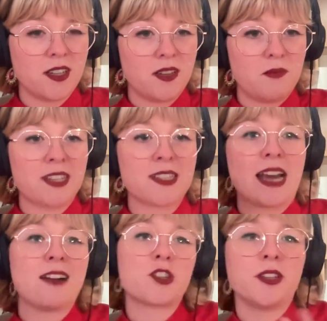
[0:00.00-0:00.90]
Because
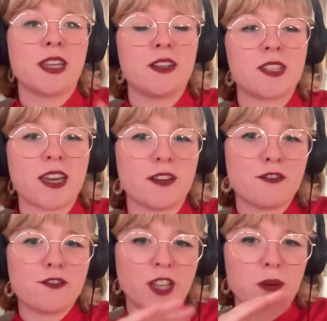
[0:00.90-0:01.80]
naturally there's like a
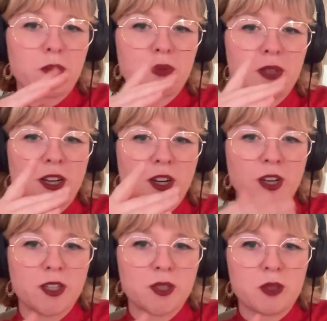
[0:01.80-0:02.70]
flip that
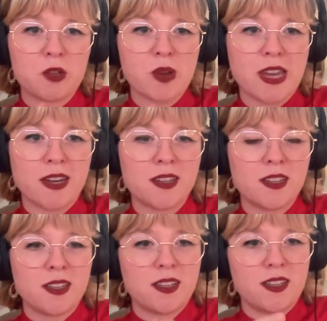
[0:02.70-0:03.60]
occurs between
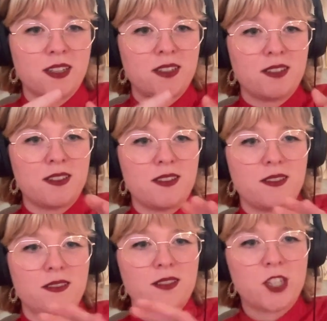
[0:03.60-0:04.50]

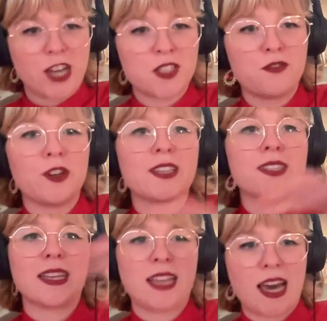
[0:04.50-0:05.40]
the chest voice
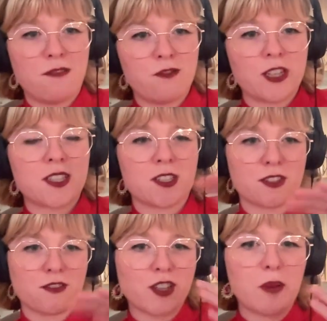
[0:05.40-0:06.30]
and the head voice. There's a
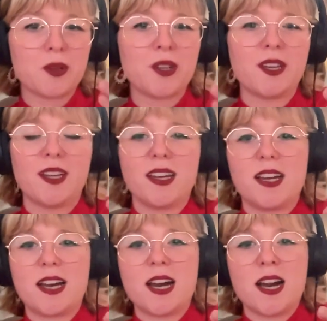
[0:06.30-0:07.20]
flip
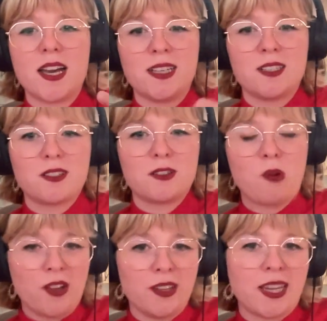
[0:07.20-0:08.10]
in
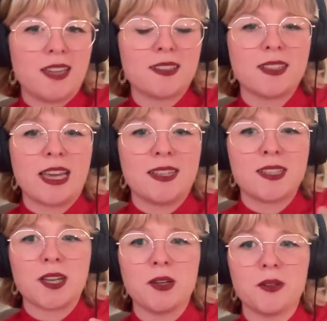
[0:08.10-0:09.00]
quality. And
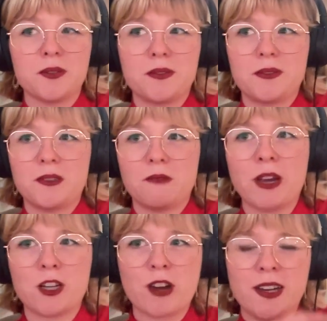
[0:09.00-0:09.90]
so
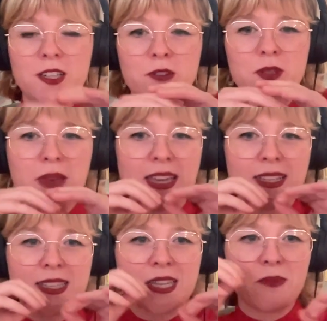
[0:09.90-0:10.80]
what you're trying to do is make
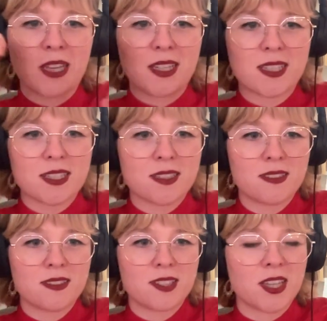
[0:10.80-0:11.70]
it seamless
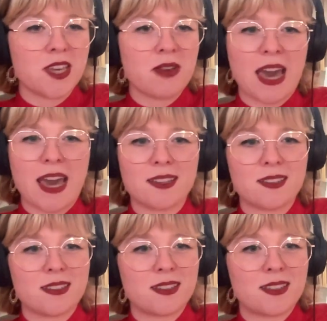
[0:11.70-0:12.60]
so that you
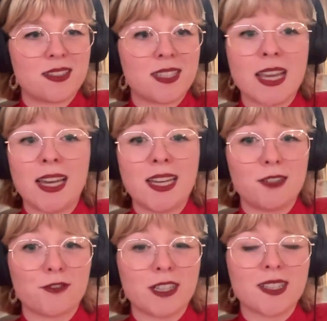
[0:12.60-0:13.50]
can't see any
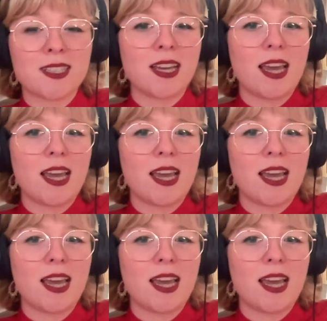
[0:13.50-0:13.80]
difference.